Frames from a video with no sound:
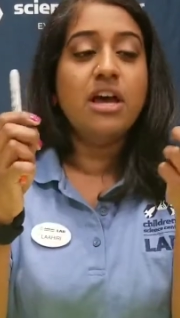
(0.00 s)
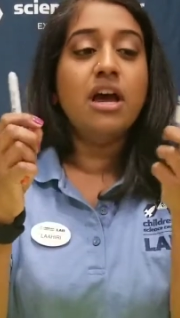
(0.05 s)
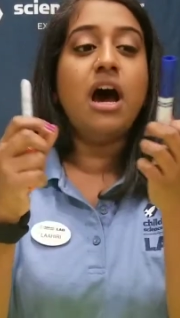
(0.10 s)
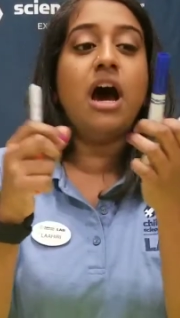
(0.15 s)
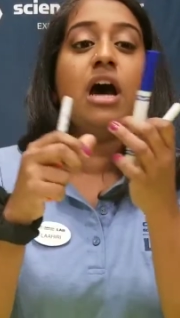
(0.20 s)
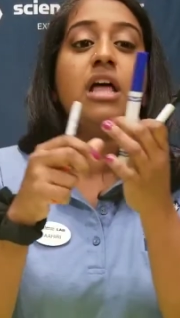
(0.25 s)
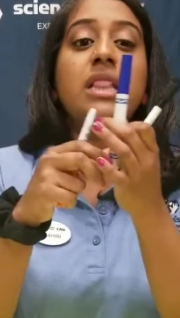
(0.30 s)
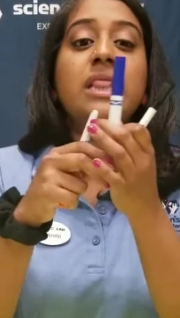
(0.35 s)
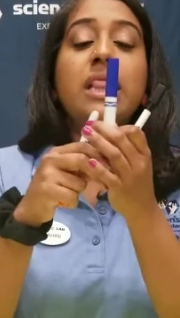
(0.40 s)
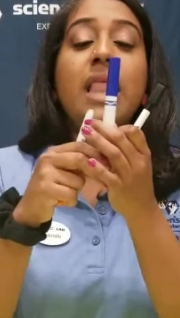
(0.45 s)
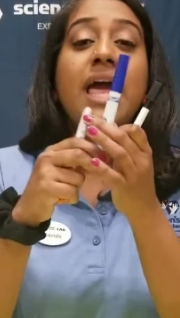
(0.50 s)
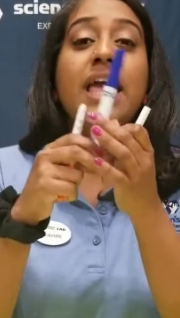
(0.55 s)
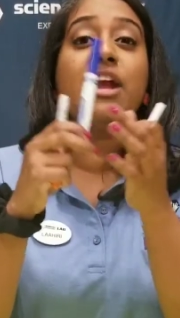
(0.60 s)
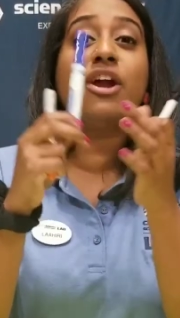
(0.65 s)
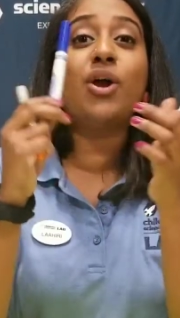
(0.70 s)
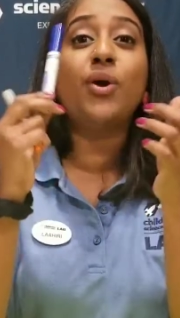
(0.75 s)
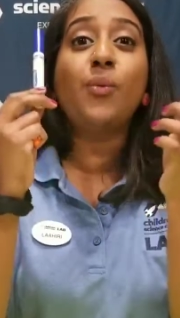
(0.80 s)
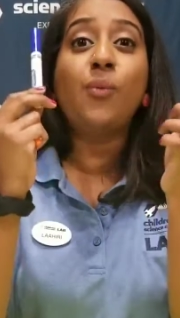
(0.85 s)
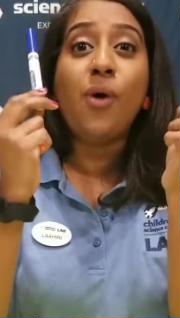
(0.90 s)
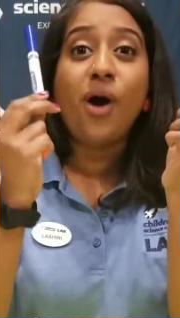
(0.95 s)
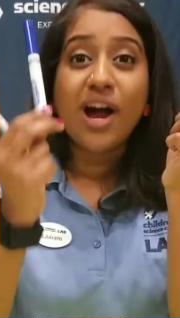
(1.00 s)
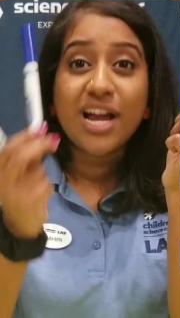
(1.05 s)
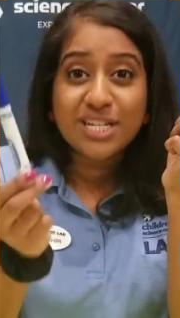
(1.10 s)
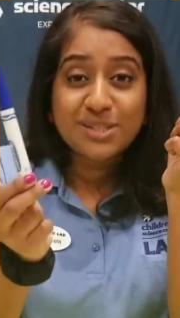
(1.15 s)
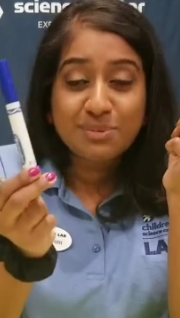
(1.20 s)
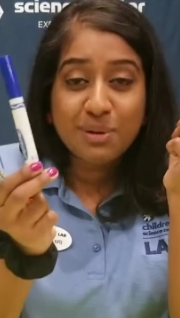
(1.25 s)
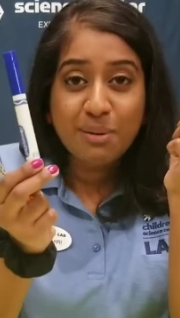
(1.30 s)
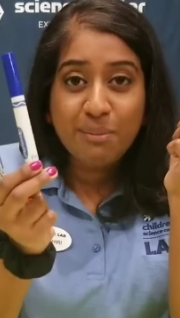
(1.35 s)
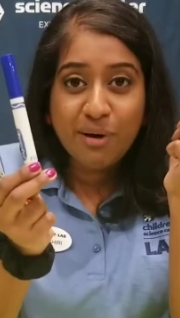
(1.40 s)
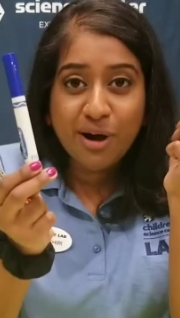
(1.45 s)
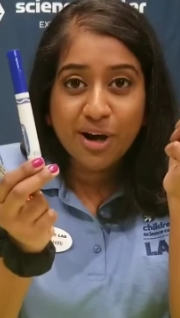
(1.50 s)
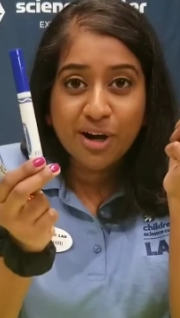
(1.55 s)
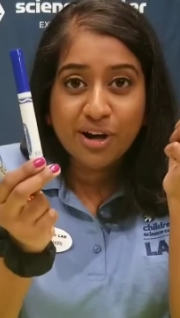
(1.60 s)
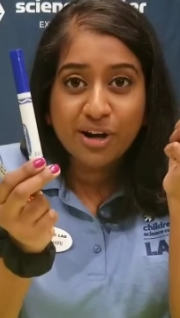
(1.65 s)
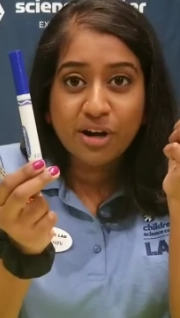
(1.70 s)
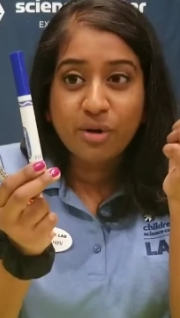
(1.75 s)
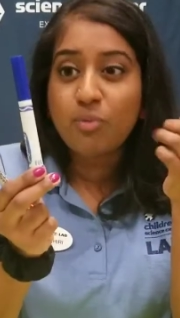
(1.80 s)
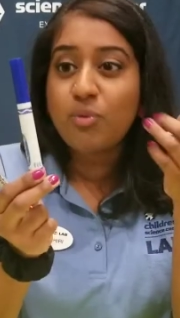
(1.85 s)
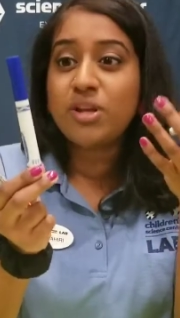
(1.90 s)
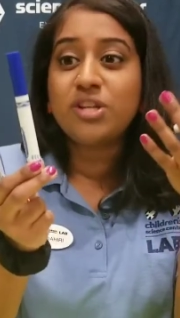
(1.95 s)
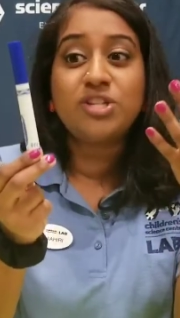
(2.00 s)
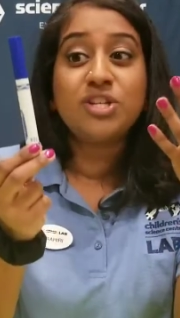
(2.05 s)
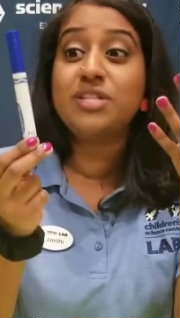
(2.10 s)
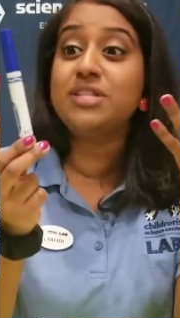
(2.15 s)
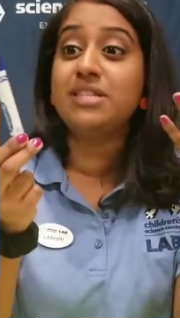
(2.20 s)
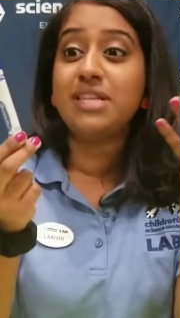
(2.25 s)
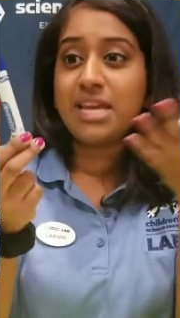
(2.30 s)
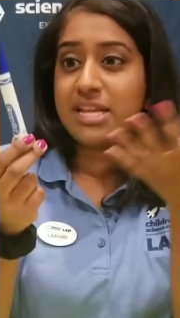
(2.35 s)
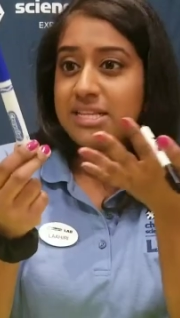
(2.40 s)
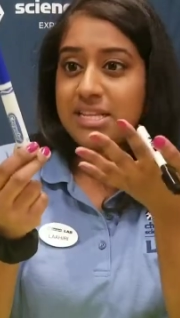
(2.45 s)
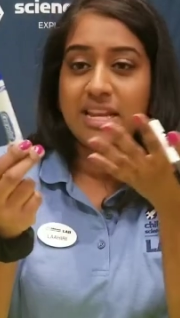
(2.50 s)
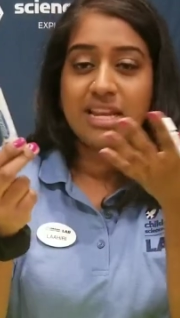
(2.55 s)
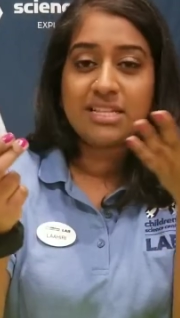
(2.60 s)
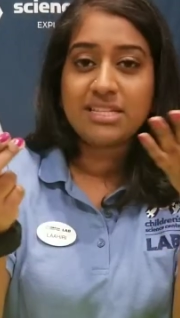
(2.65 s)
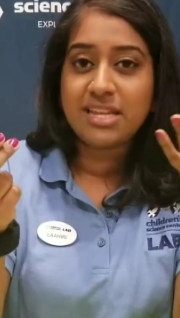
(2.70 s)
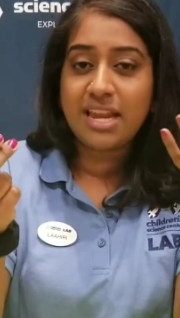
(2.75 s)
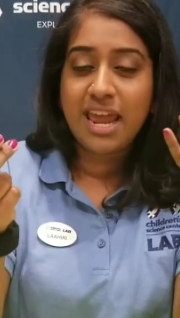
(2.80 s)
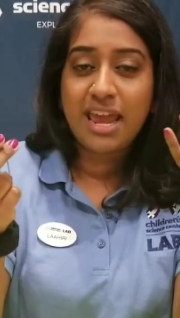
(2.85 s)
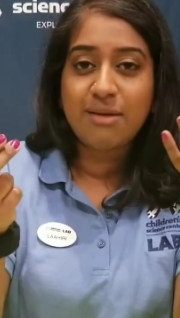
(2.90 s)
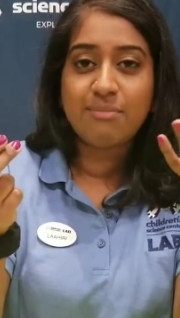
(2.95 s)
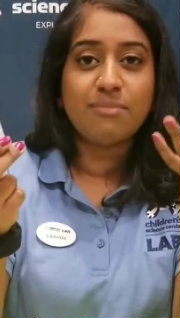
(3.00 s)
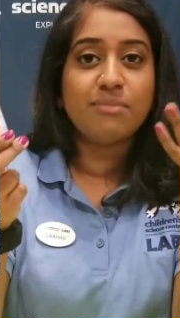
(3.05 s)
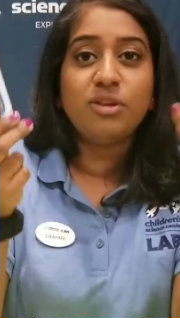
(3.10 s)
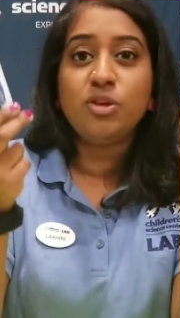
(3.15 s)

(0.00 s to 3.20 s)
Unlike our washable marker, which it's in its name.